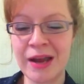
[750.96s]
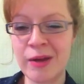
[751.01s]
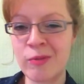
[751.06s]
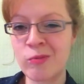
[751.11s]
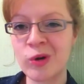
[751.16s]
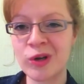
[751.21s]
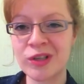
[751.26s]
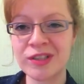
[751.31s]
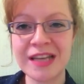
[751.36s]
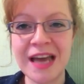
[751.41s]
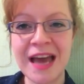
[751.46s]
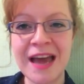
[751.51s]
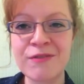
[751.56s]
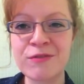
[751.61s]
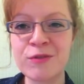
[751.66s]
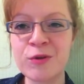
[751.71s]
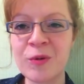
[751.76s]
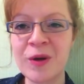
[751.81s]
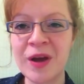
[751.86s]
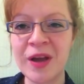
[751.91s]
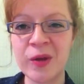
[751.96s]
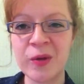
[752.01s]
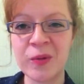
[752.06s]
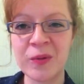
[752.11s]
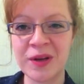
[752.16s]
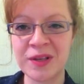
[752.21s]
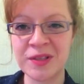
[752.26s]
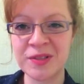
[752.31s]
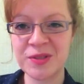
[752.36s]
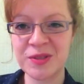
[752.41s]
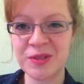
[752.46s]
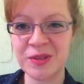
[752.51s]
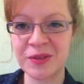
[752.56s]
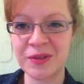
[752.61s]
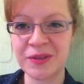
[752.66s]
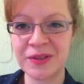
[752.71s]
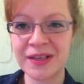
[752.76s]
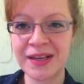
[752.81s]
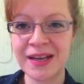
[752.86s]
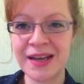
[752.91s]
in whatever way you want to.